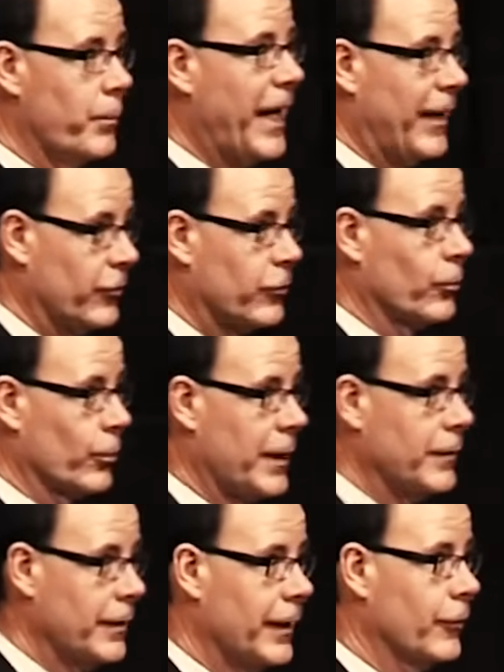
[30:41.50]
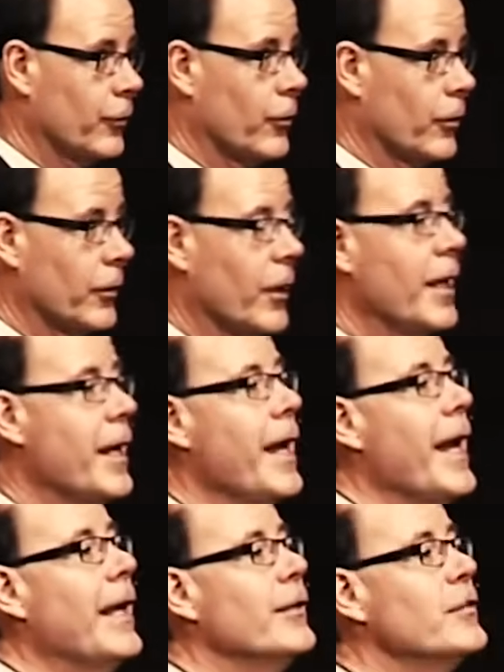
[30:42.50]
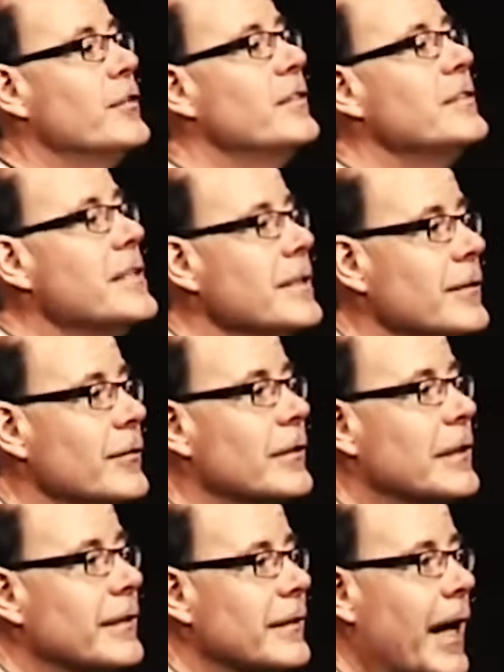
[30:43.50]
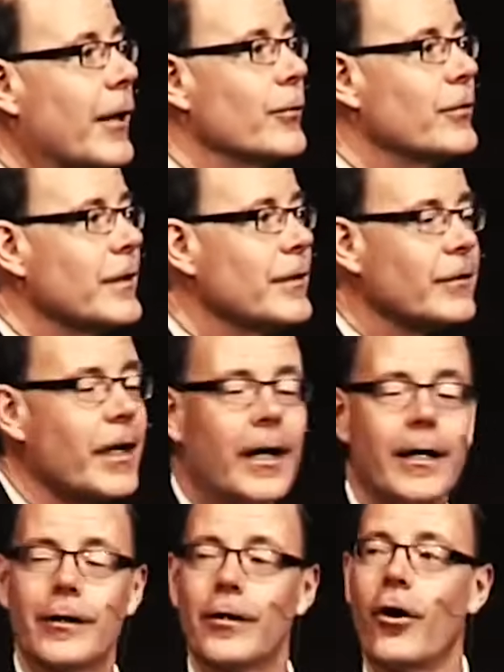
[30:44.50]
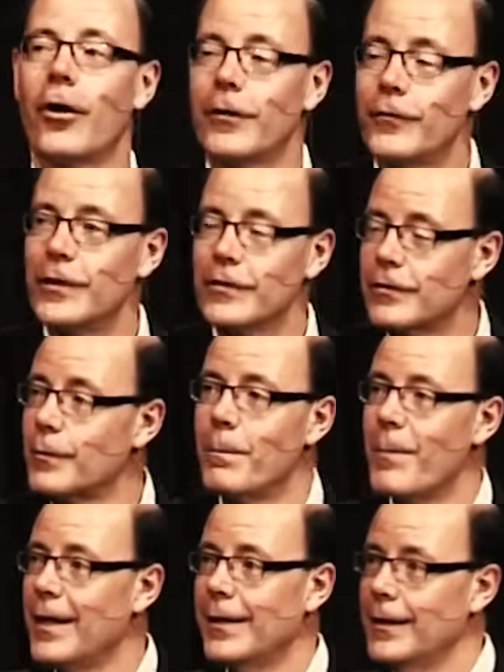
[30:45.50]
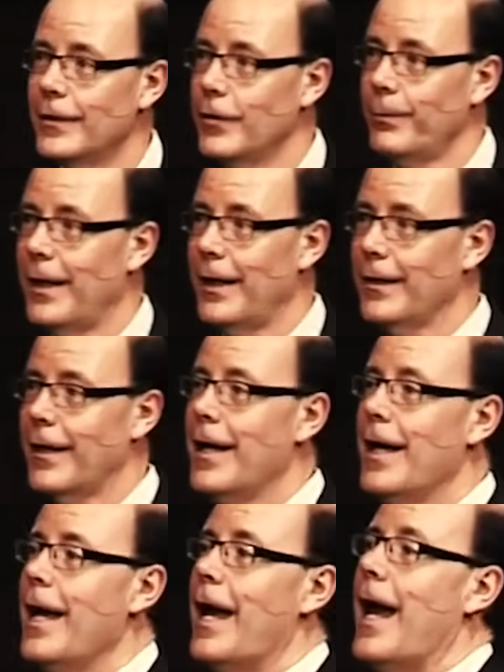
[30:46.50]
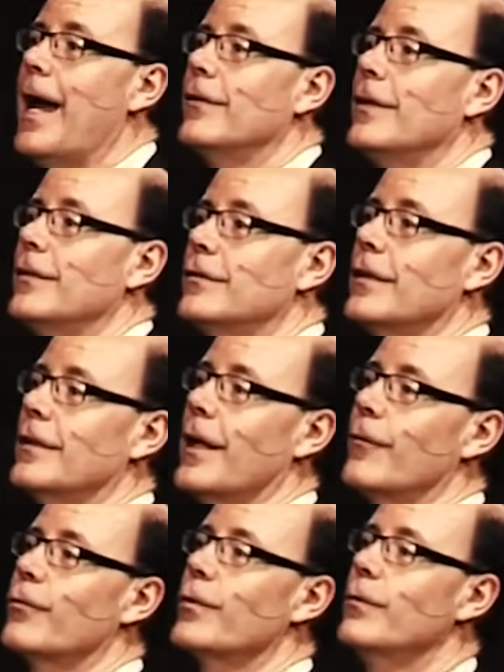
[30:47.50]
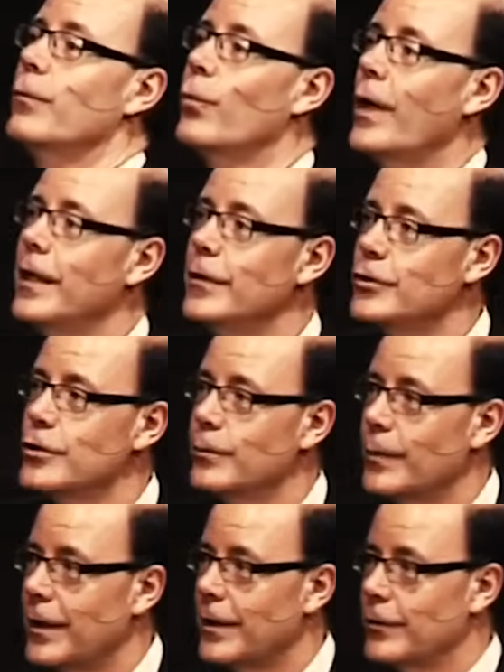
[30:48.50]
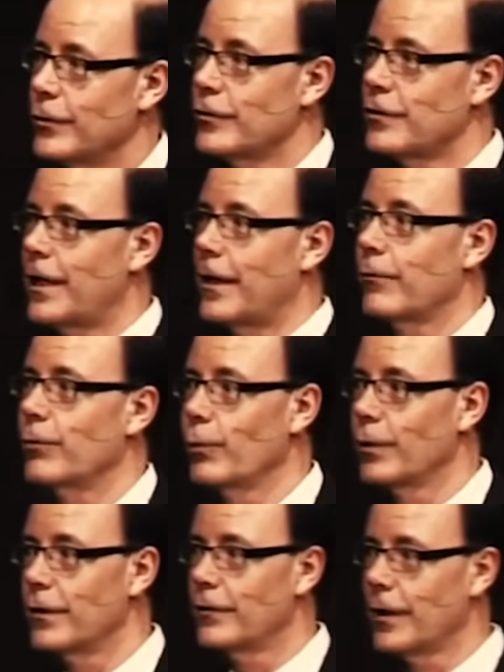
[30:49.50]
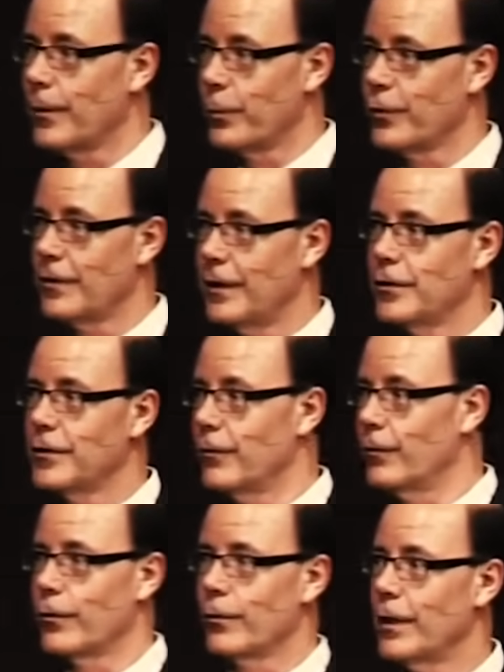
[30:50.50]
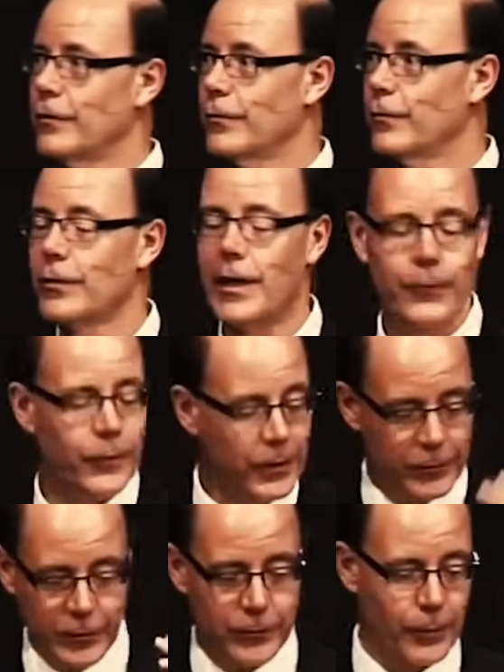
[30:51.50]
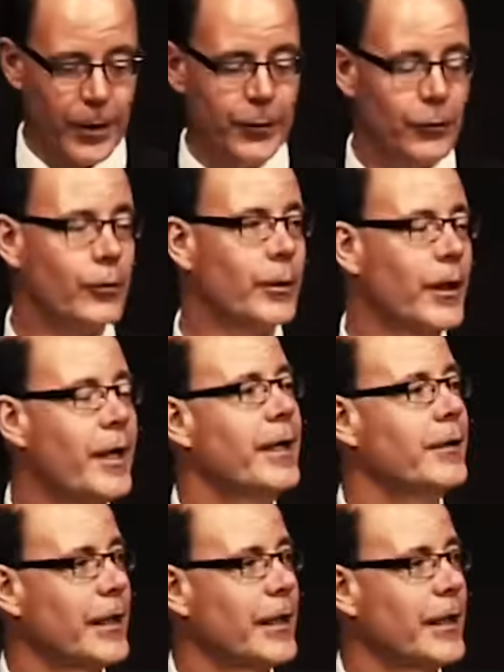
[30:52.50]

Pastor Randy Alcorn and seized his house, his car, all of his money in the bank. And they said, Every wage you make in your salary, we're going to take a percentage of it for the rest of your life. And he says, Great, do it.